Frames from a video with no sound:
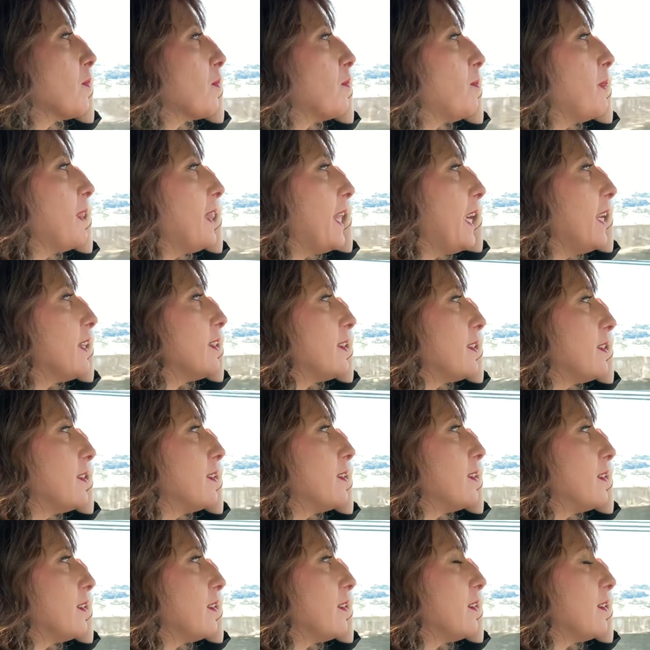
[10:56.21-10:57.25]
but
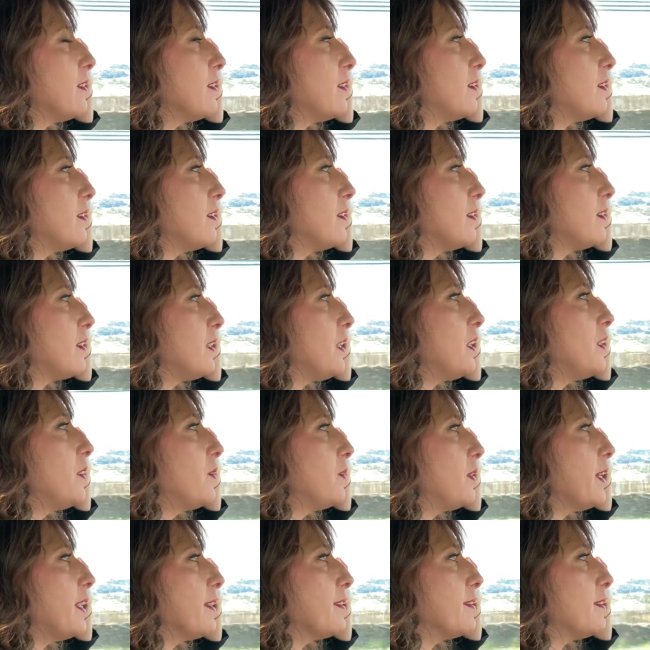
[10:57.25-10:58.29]
that's, you know,
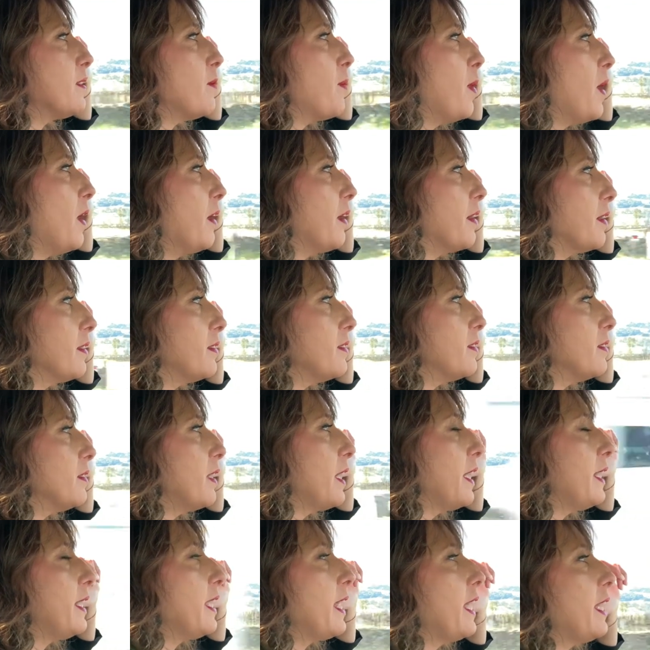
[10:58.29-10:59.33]
that's the part.
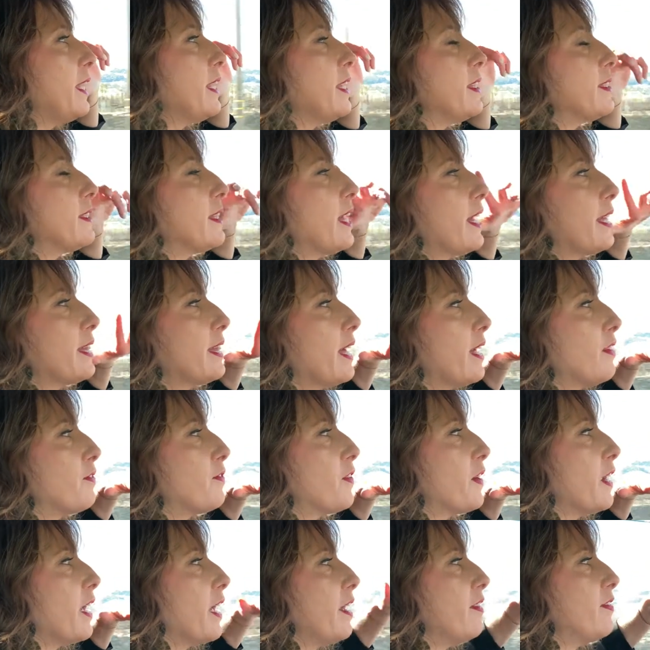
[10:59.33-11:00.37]
And it's like that
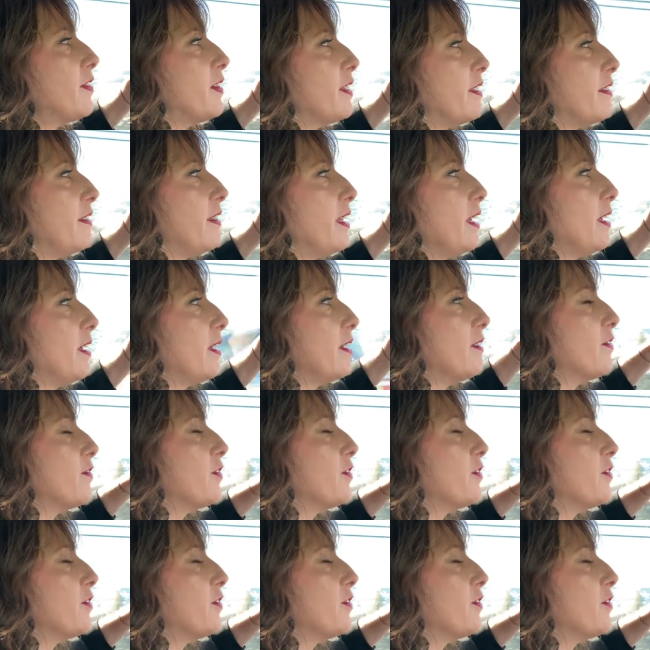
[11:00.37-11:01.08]
for everything